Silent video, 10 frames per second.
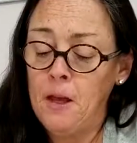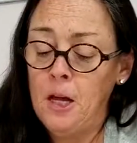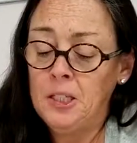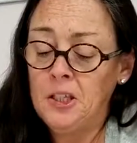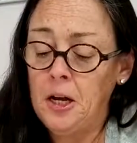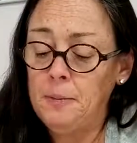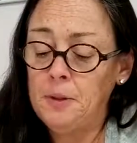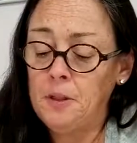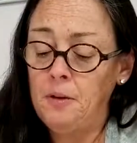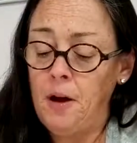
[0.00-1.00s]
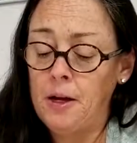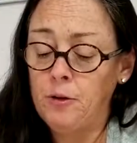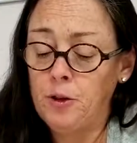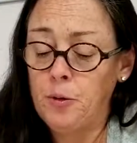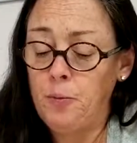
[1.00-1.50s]
Types of
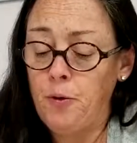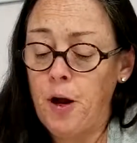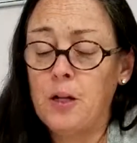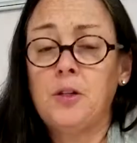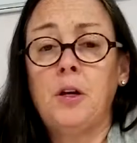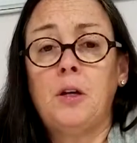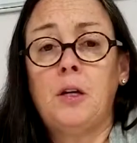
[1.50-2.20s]
hydrogen peroxide